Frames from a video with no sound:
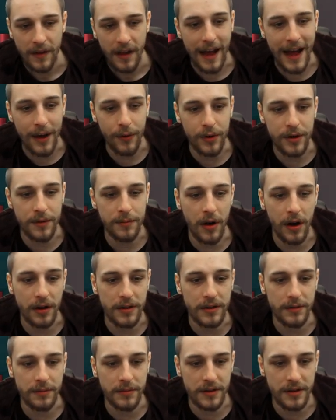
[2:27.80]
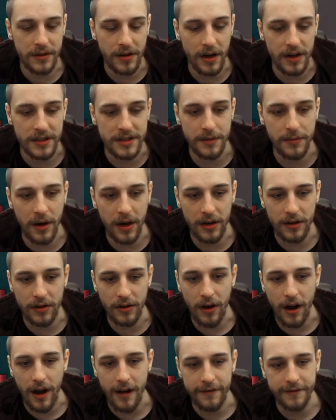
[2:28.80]
I would mark the cross the
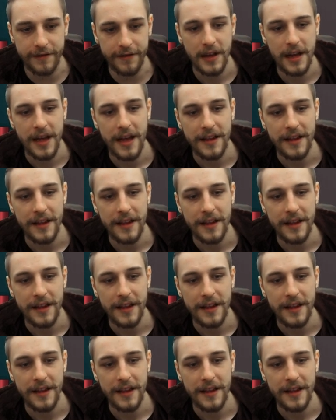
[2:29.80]
marker off.